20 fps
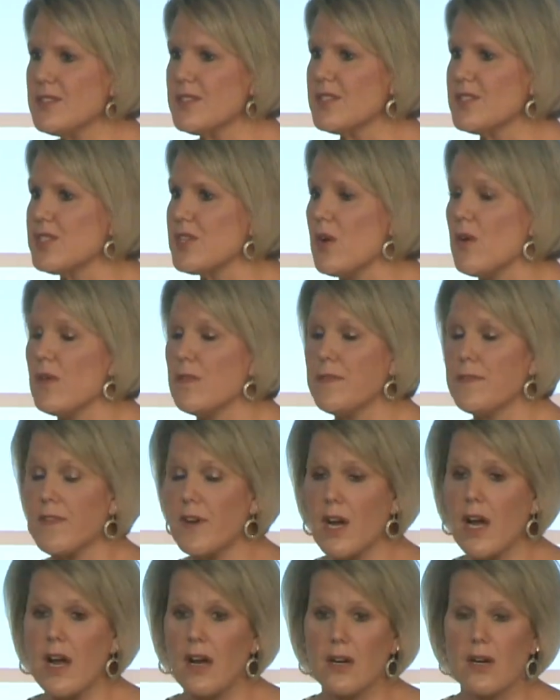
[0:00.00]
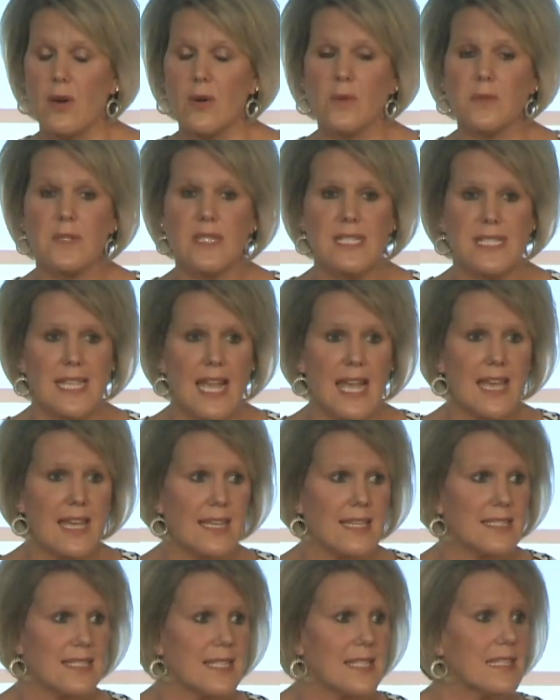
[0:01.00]
so for our own
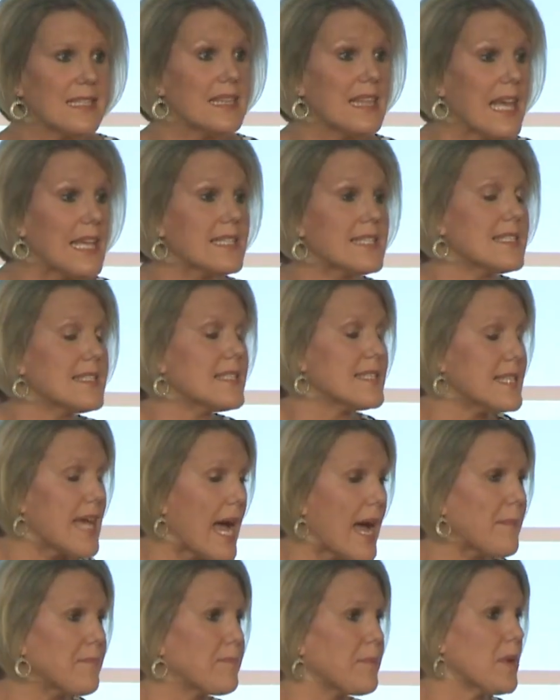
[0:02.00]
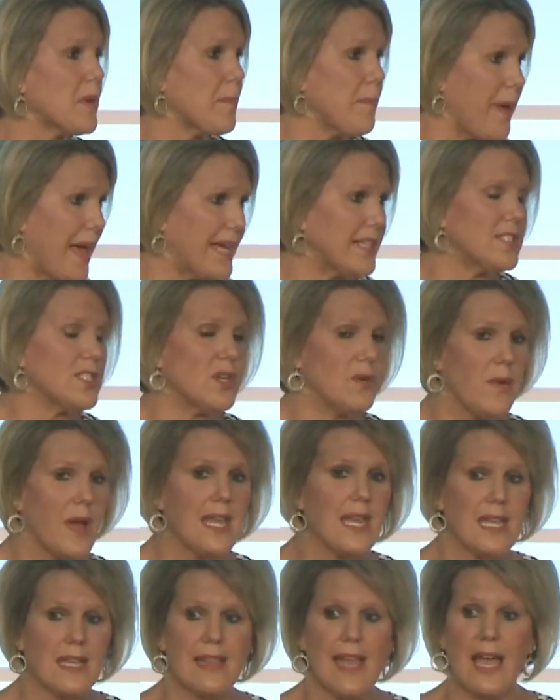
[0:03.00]
sakes, let's stop
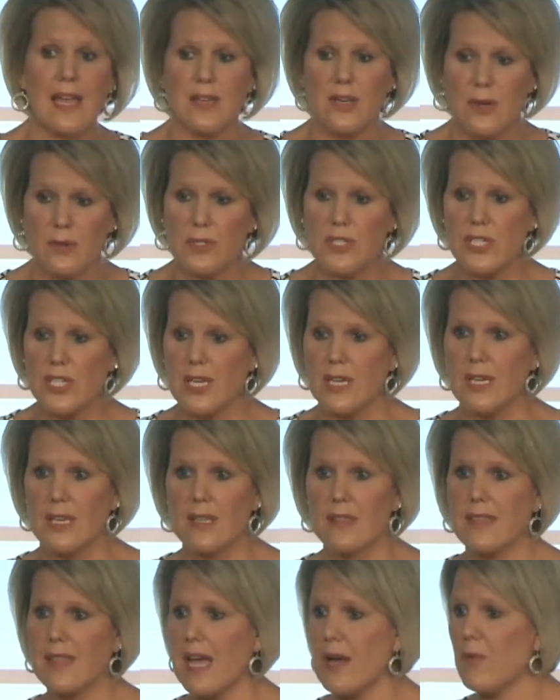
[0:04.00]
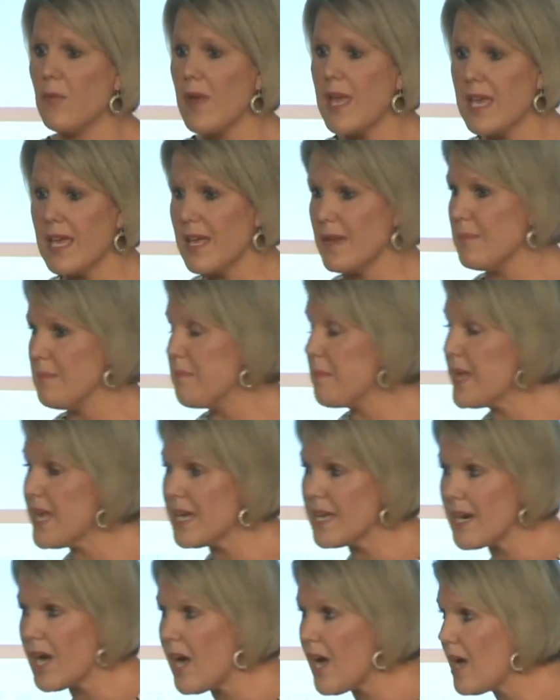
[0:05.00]
perpetuating that notion that we can be
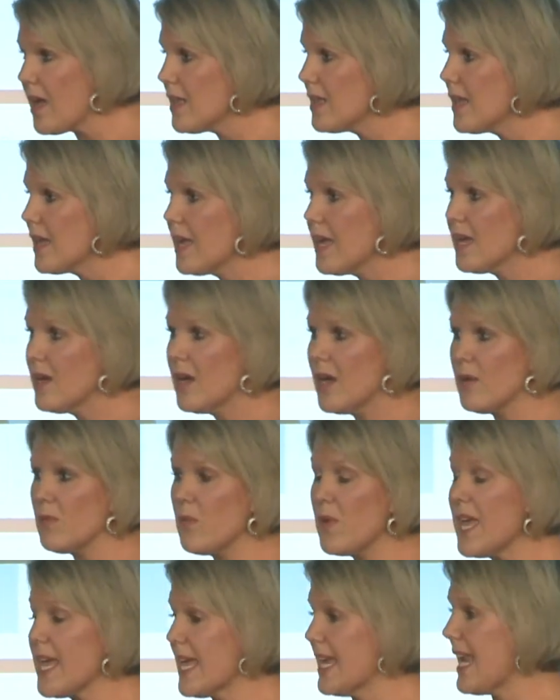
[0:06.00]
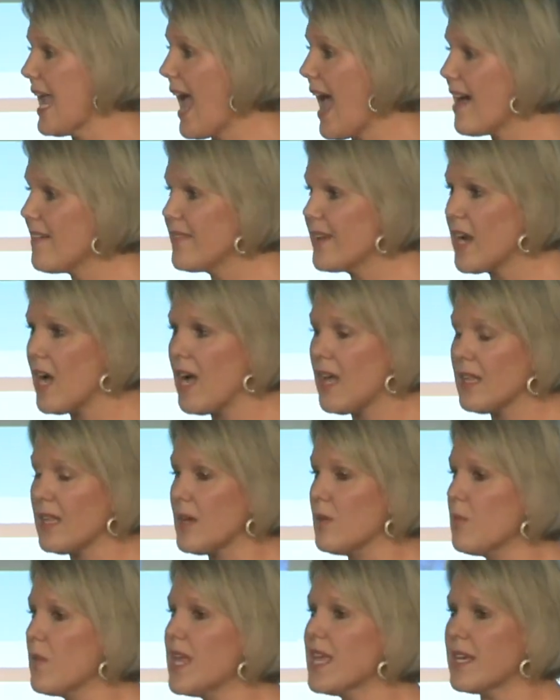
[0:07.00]
it all and we can have it all
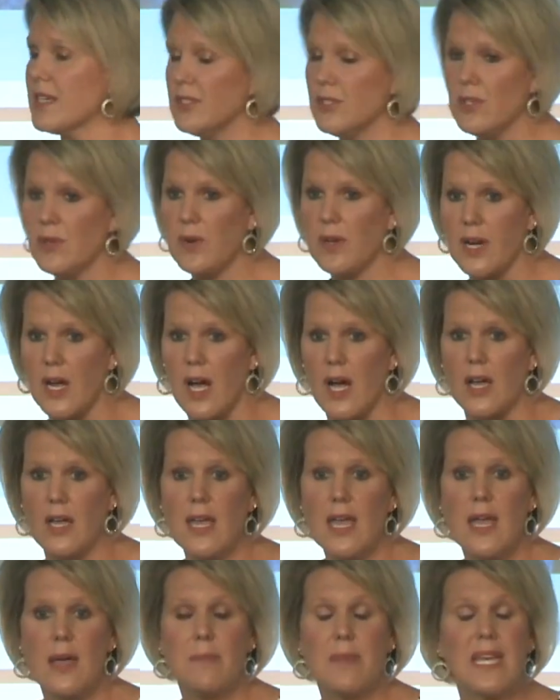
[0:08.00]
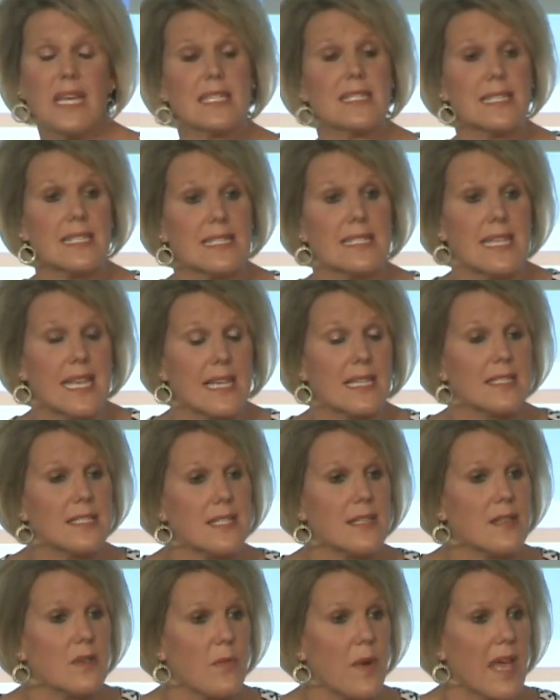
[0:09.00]
and we can do it all, because it stands
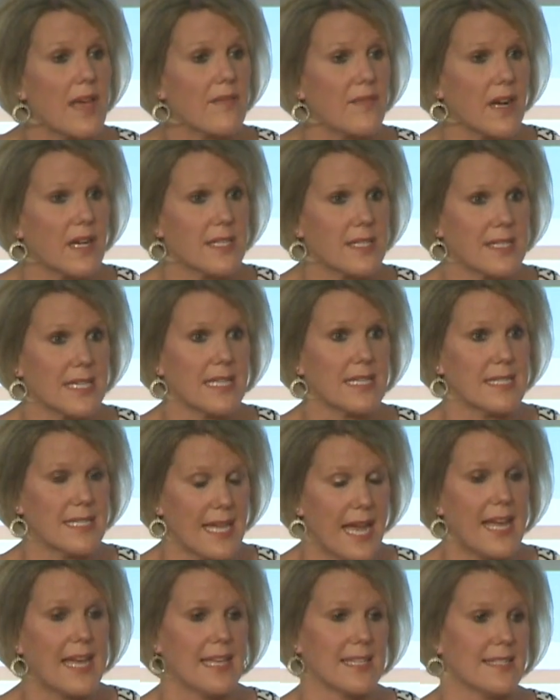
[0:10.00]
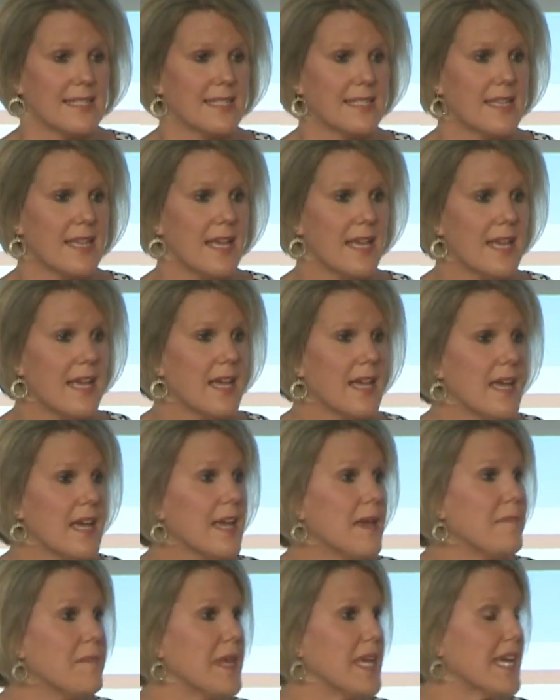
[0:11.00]
in the way of our success.
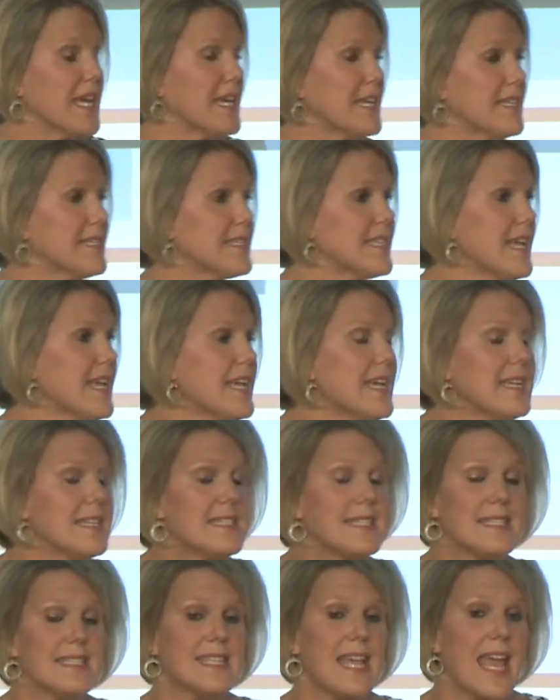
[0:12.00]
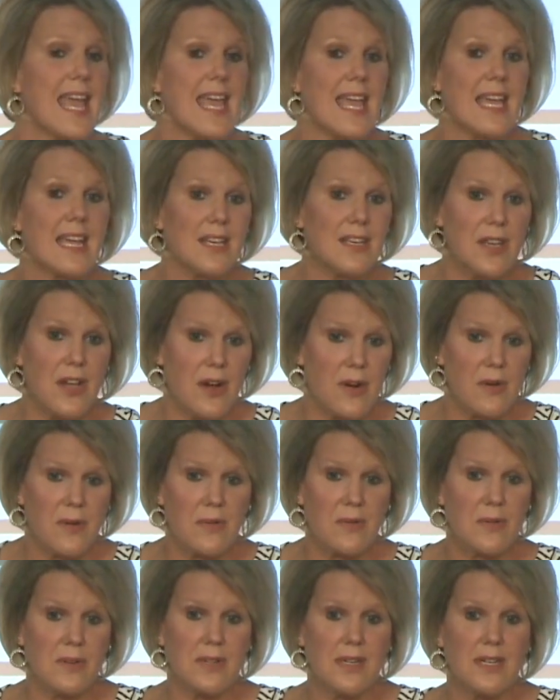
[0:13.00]
Because saying
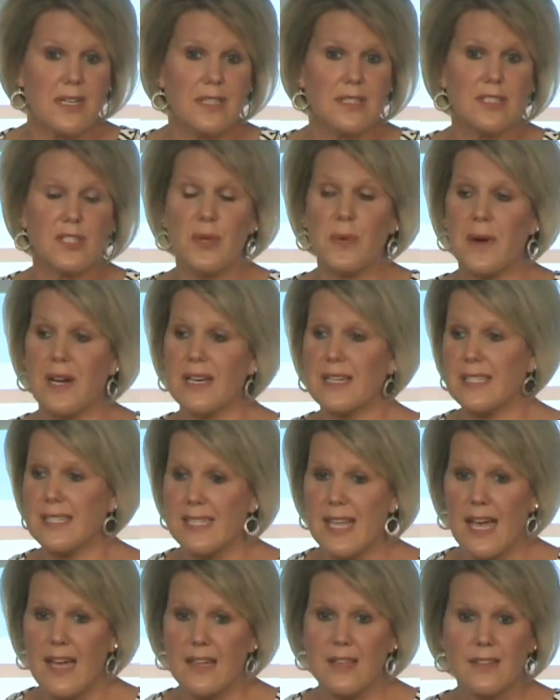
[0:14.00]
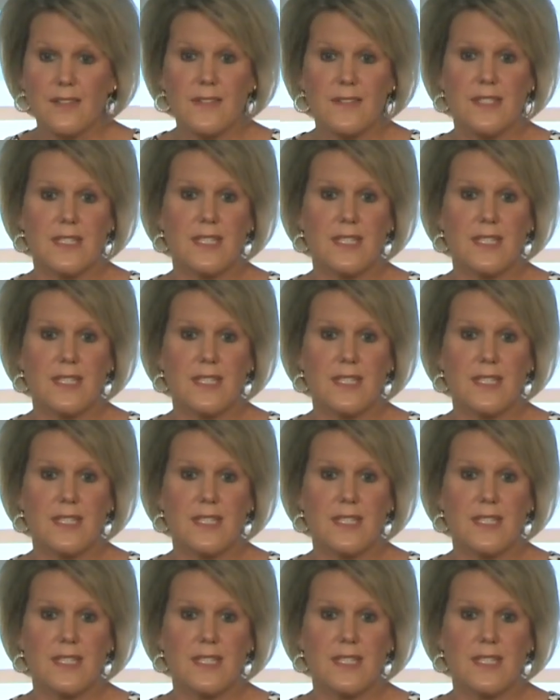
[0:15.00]
no to ourselves